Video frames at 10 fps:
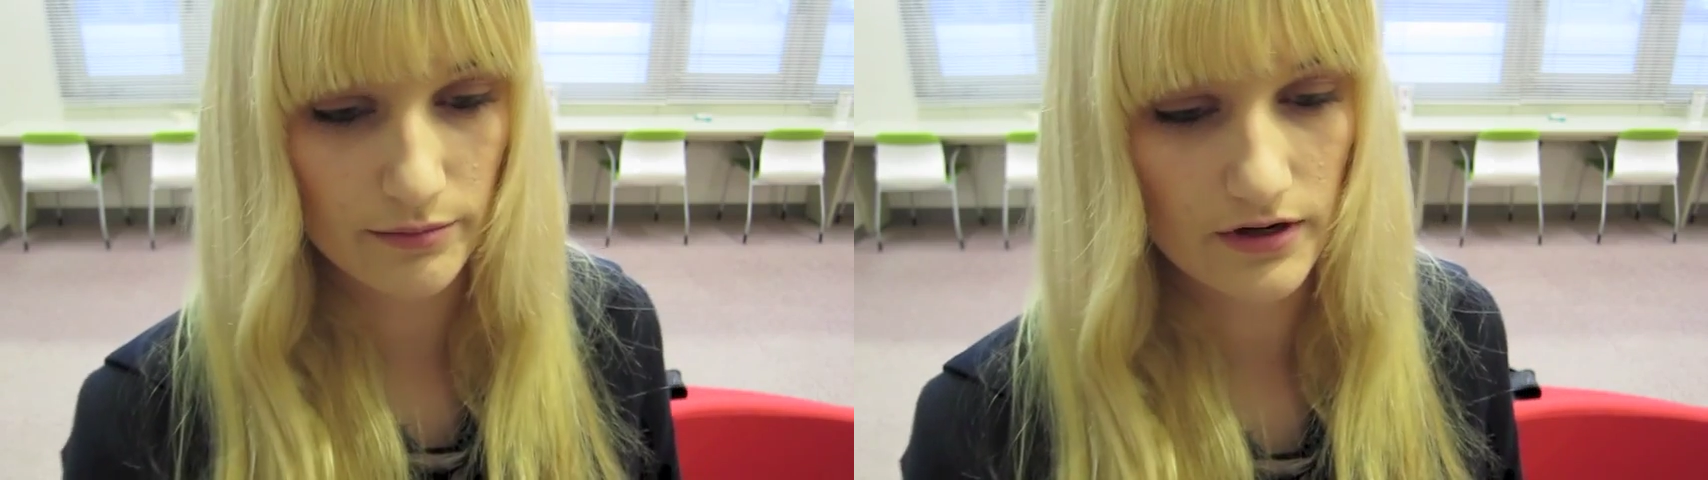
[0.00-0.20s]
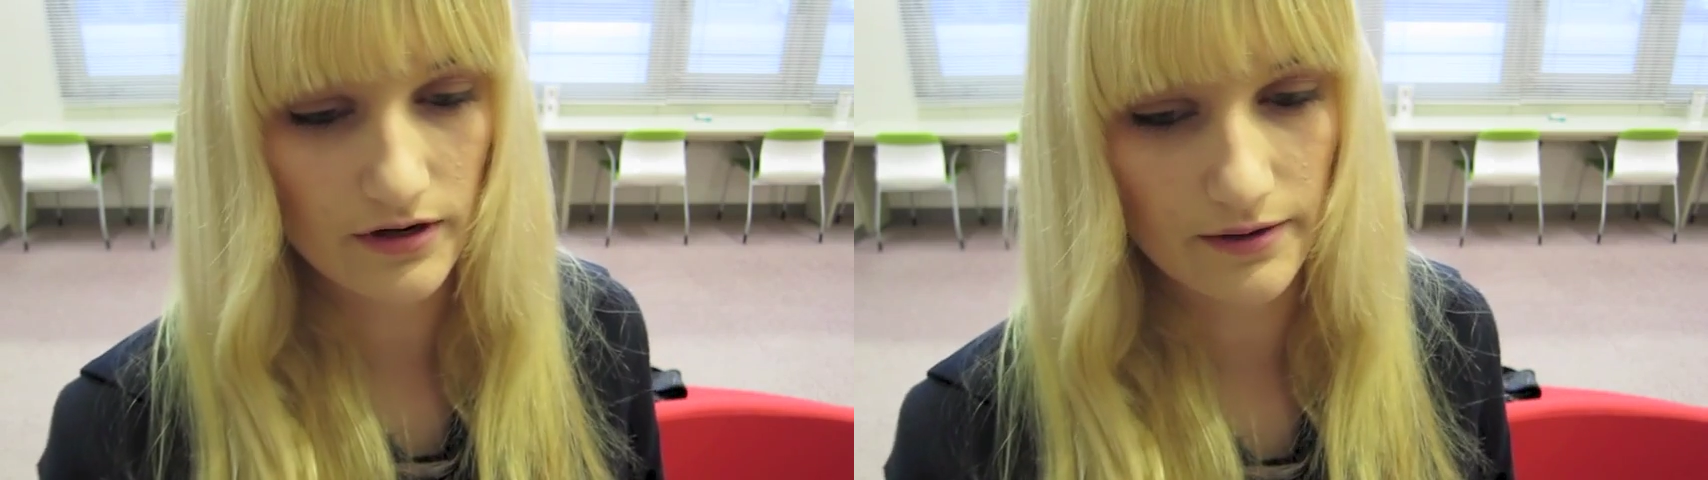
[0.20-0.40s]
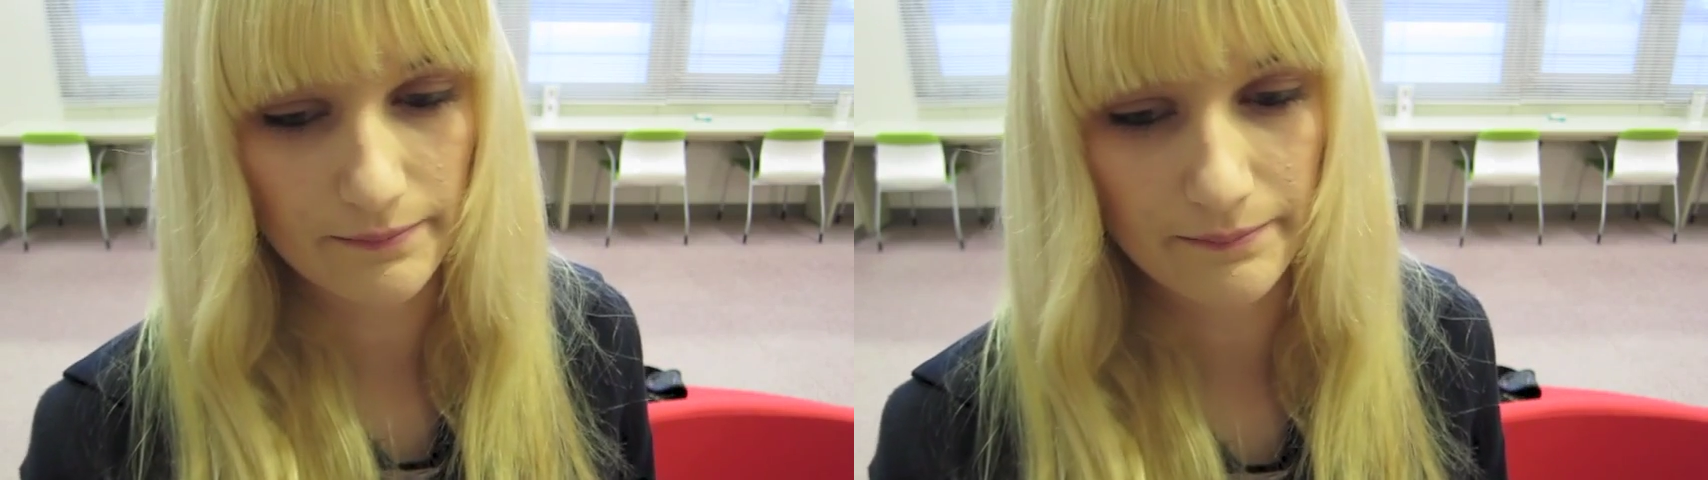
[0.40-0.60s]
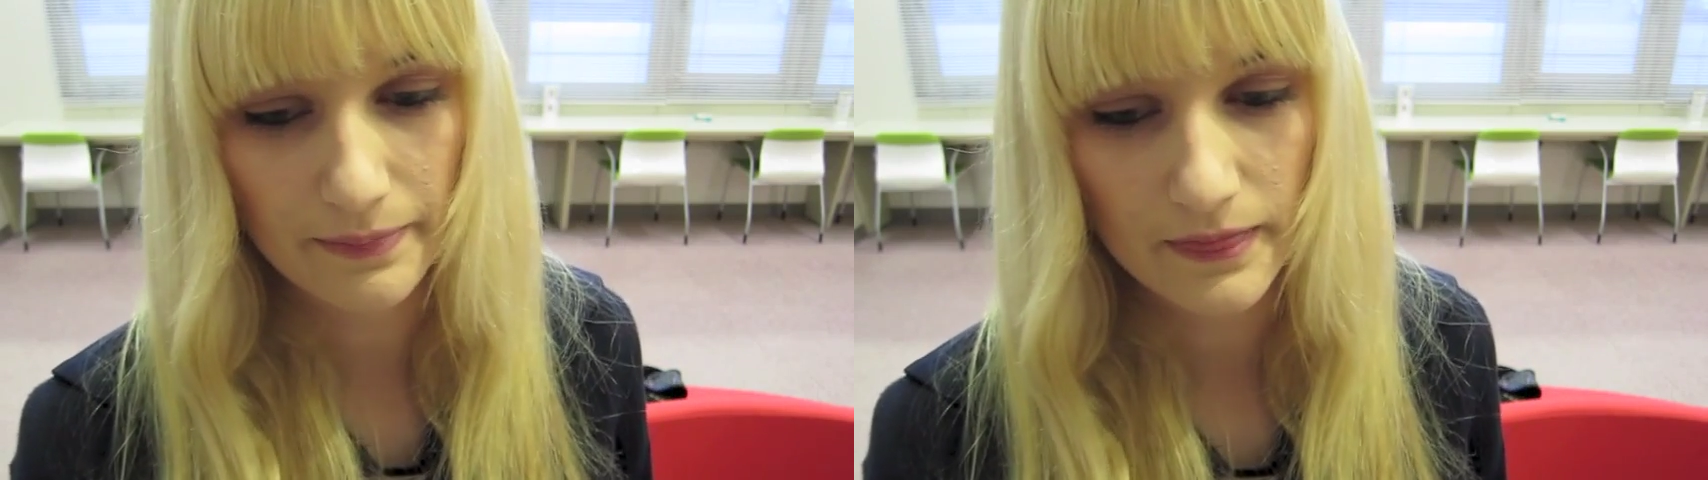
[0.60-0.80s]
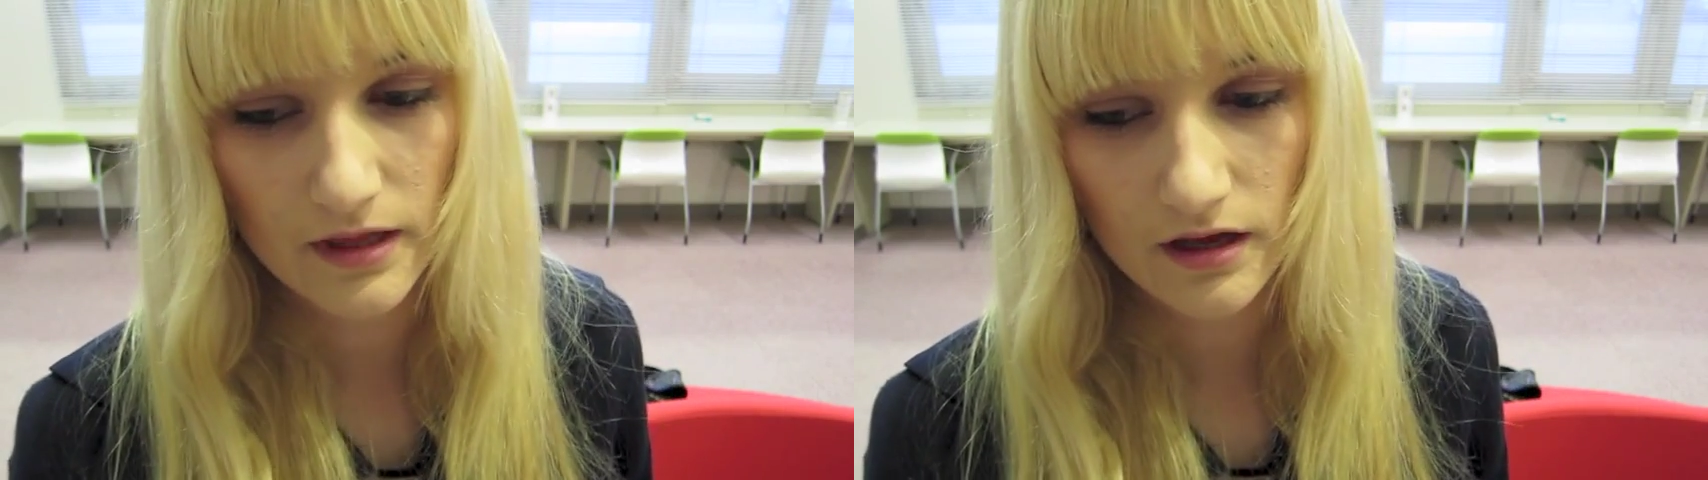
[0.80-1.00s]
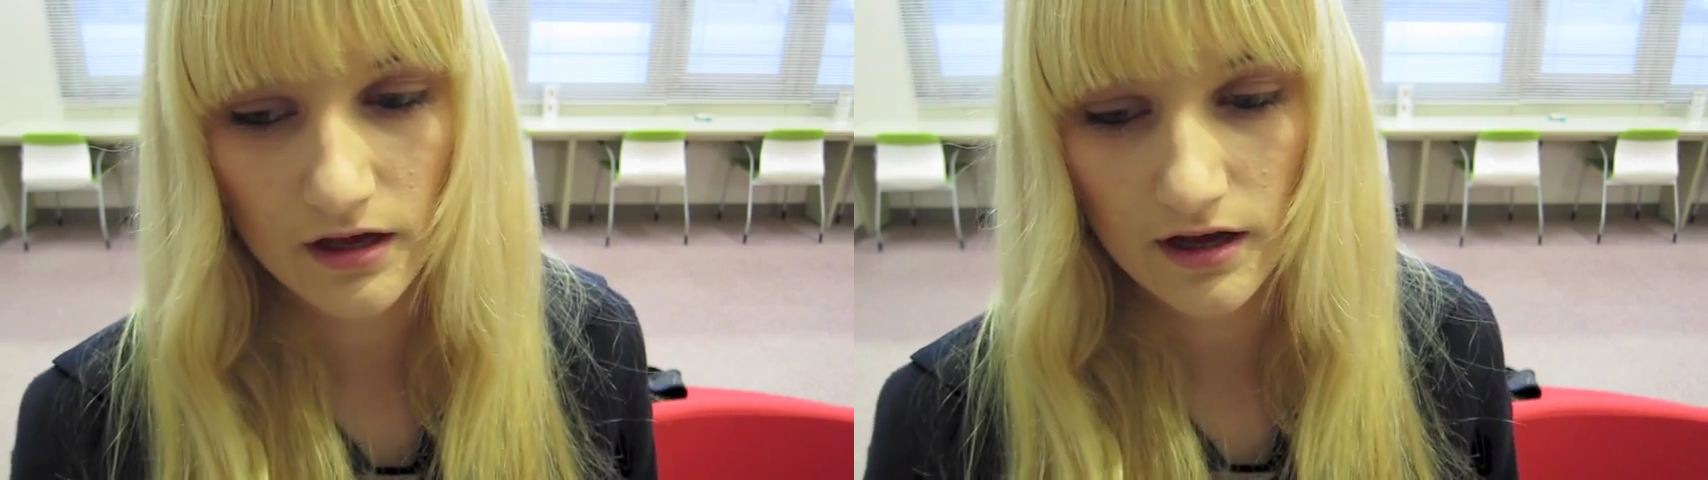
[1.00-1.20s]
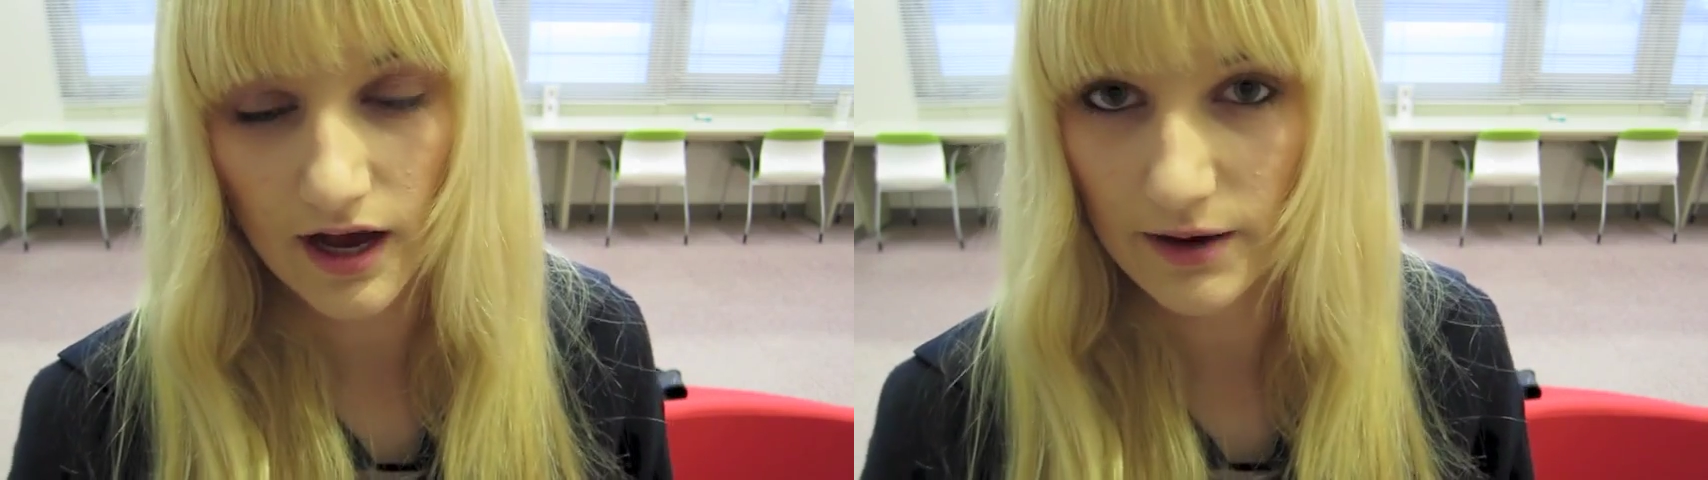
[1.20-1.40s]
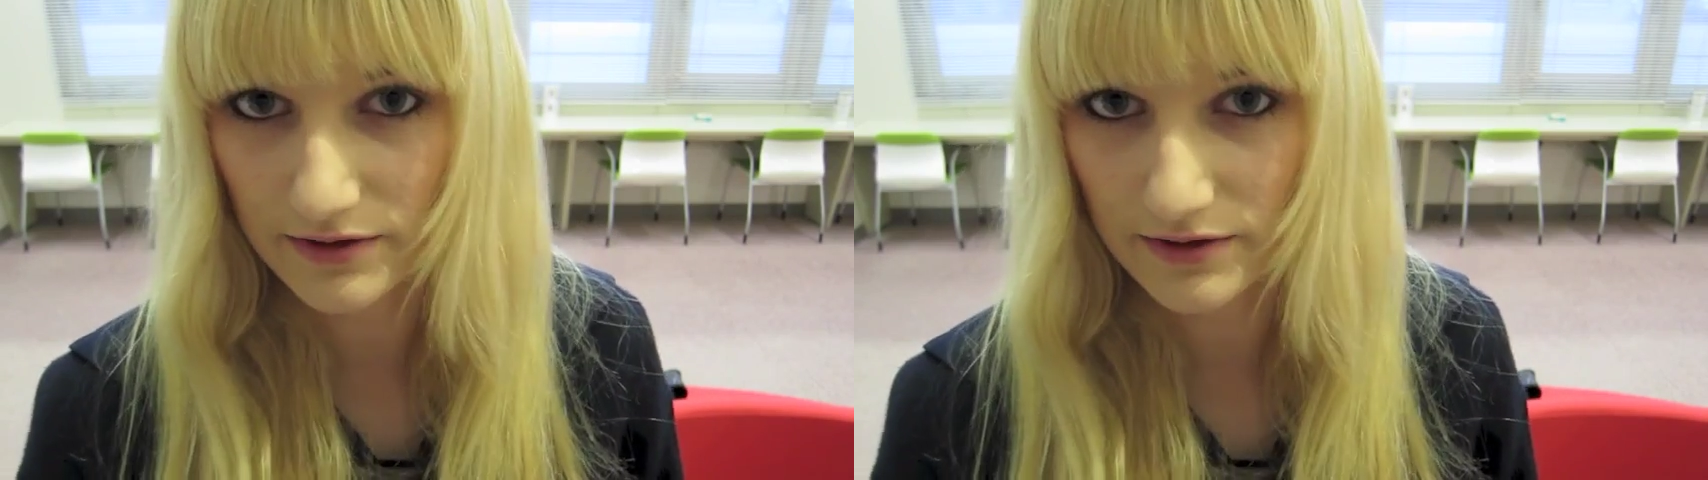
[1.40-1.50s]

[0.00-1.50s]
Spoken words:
but I